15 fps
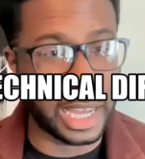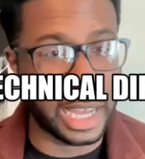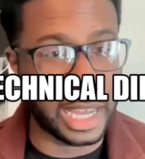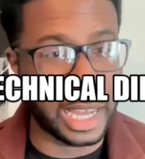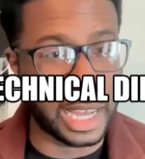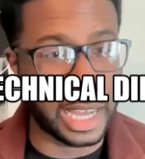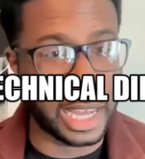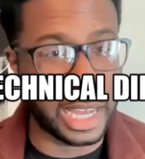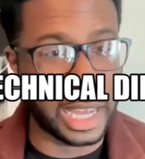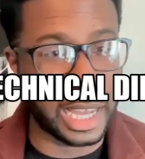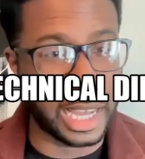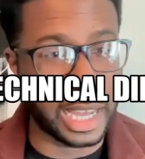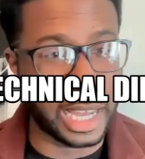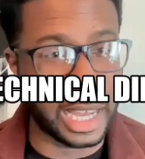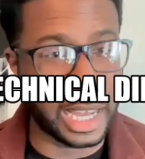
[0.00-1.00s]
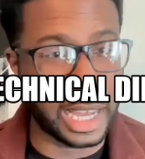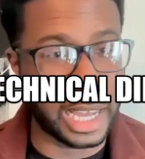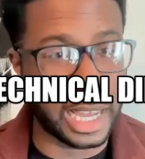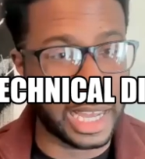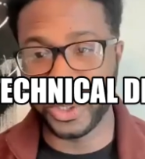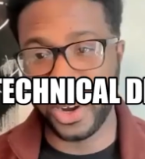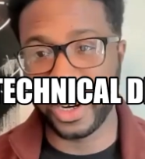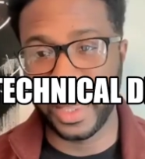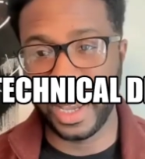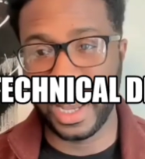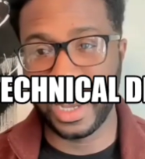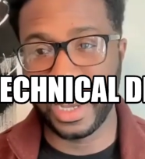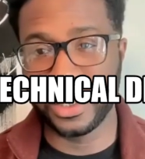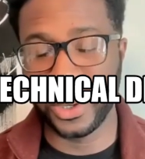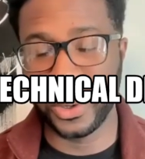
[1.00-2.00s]
For starting. And so
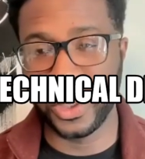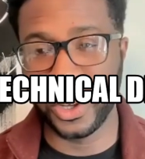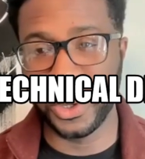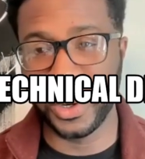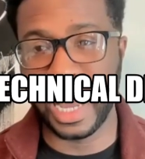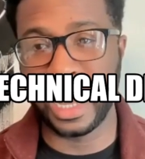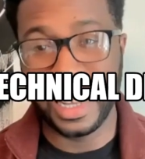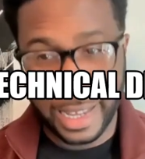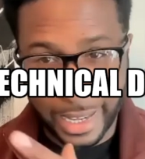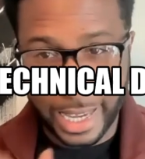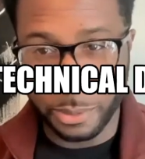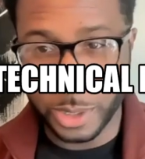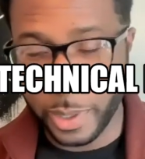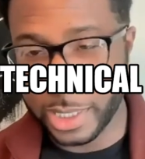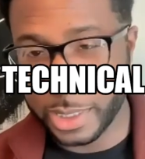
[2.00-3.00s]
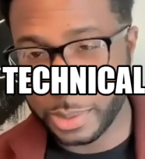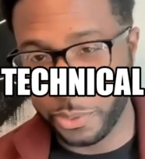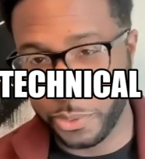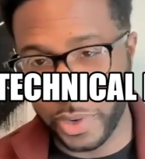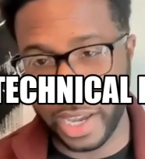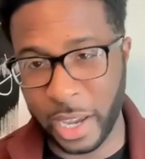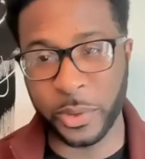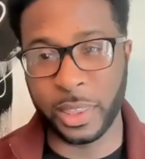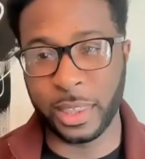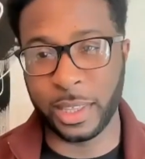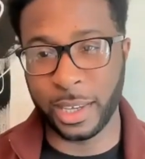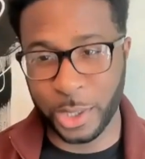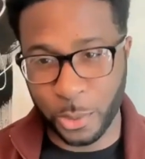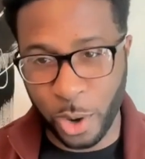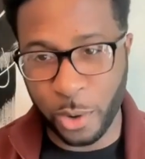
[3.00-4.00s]
though you're not, again, responsible for
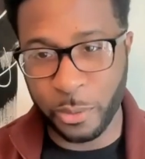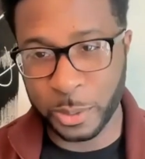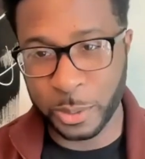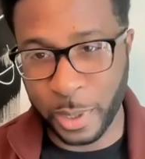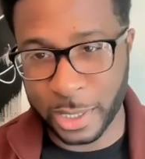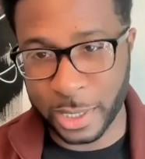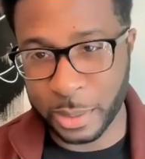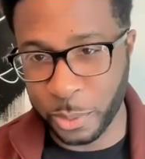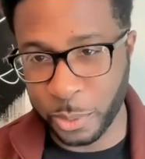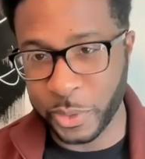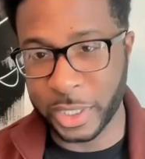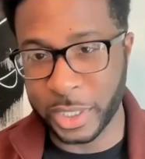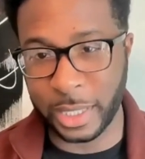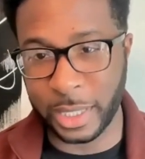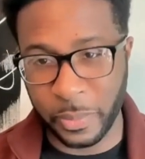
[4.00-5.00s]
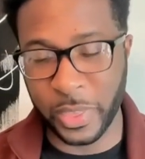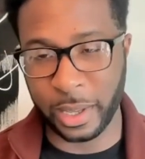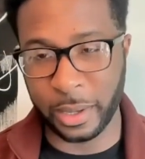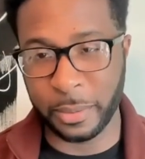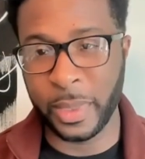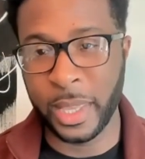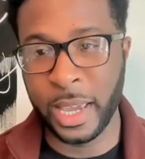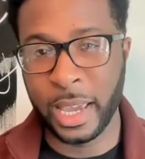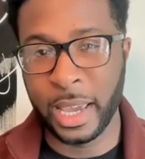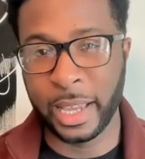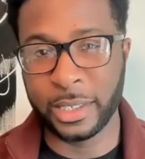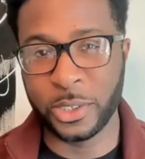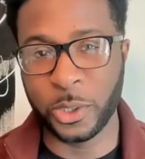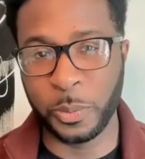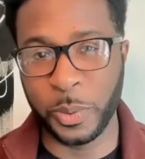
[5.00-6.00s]
everything, you are responsible for something.
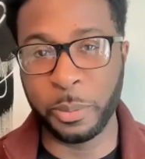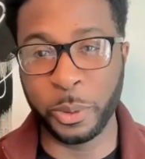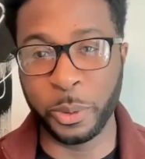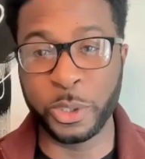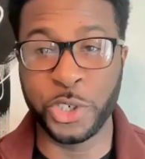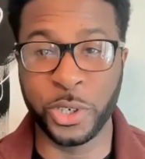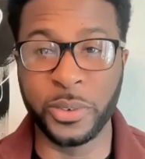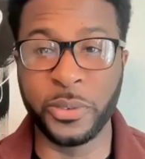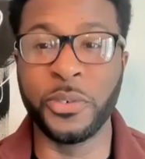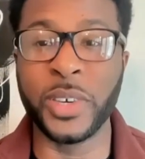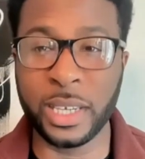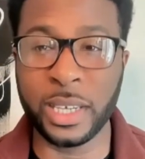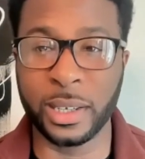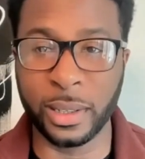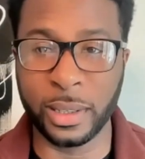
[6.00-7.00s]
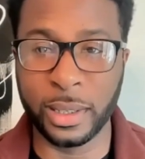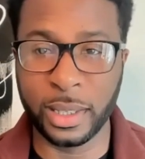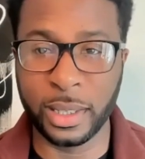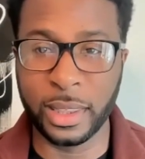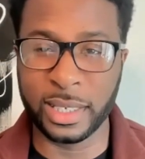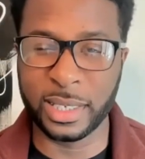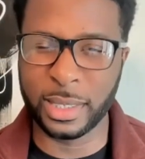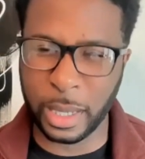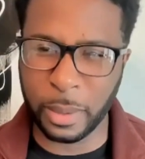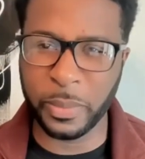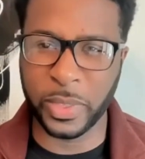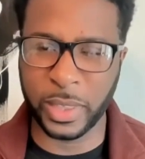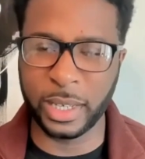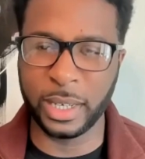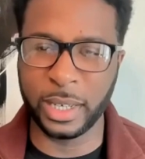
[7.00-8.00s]
And so people should feel the
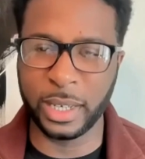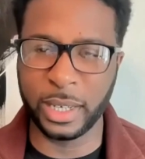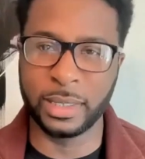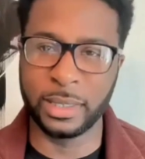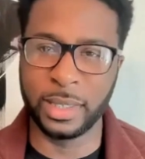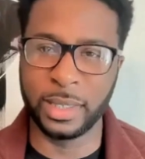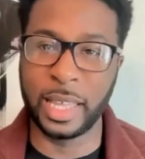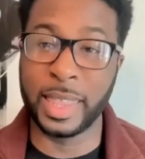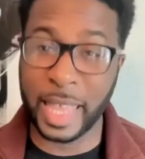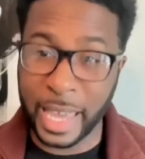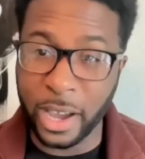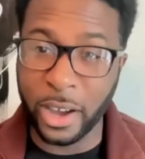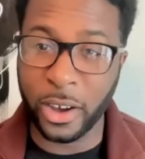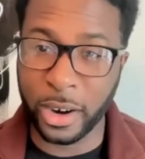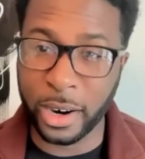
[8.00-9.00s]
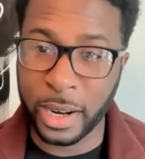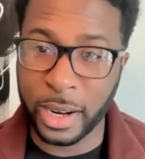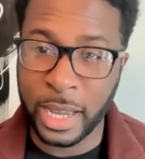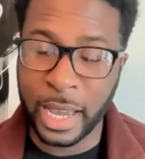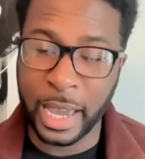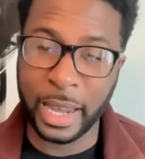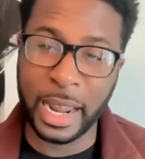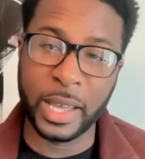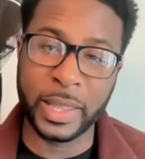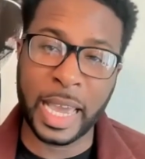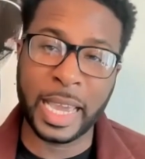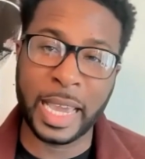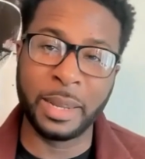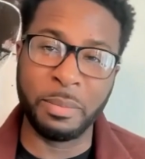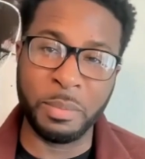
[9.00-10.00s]
somethingness that they are and how
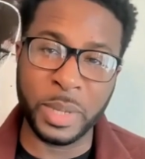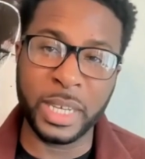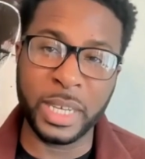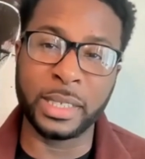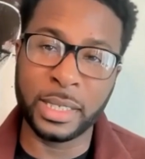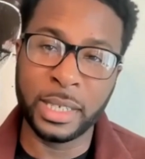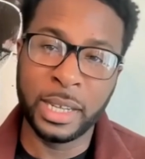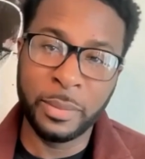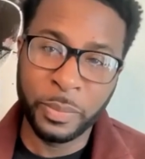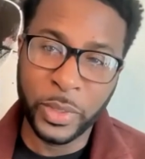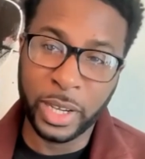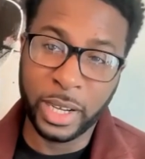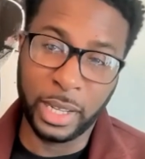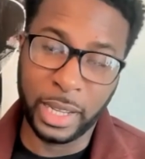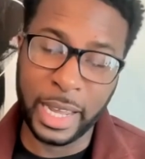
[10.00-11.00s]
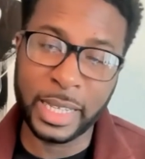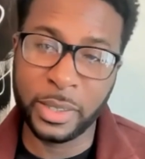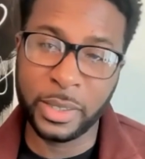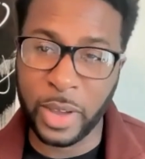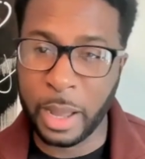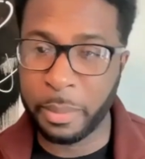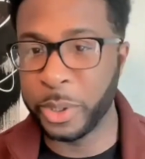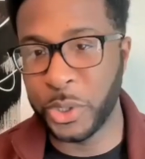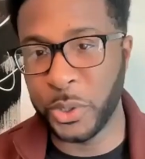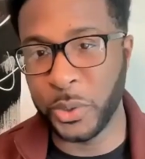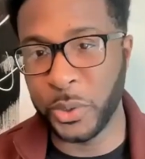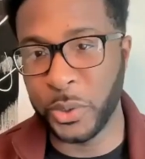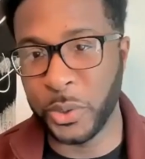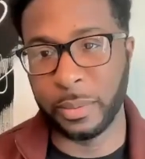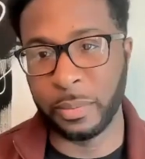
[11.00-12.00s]
that can meet the collective
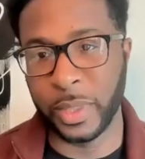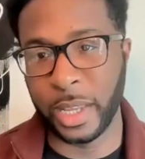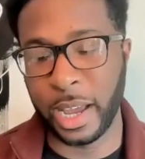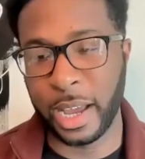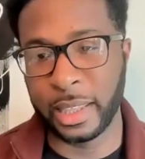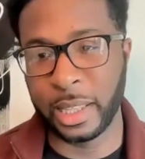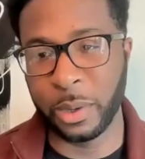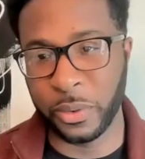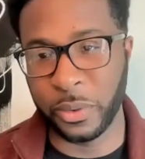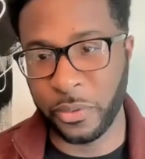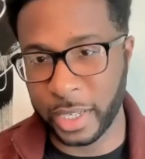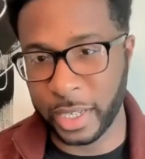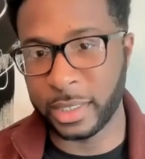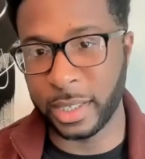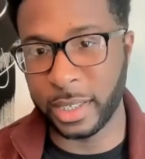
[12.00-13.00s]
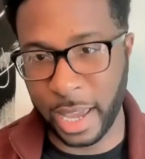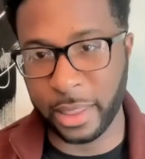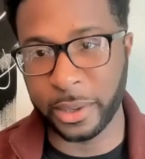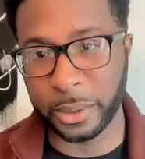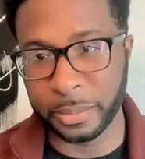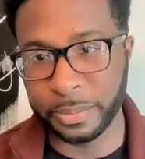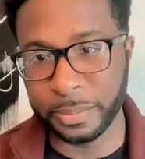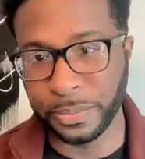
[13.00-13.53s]
opportunity that we face together.